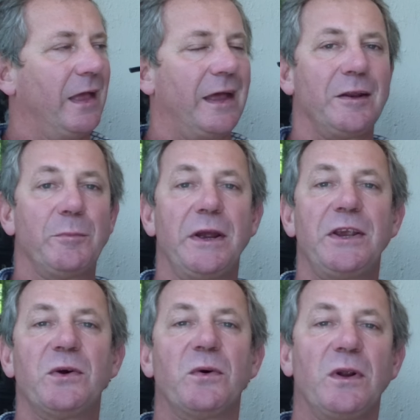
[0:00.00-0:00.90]
and may
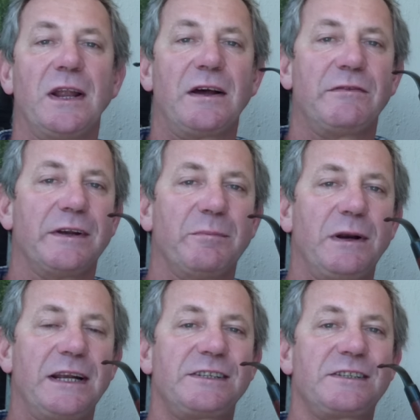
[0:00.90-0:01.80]
you all have a
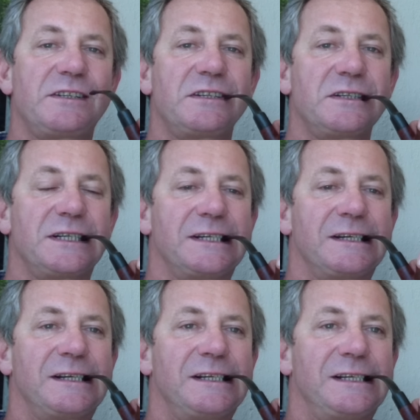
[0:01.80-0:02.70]
blessed
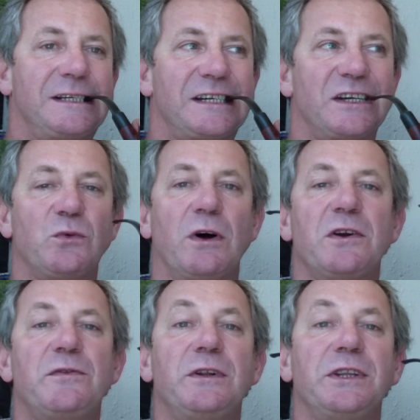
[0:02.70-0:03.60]
and
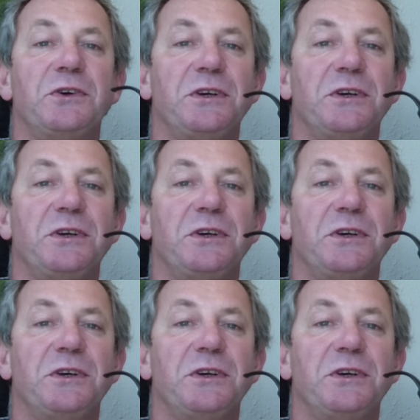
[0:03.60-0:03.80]
wonderful new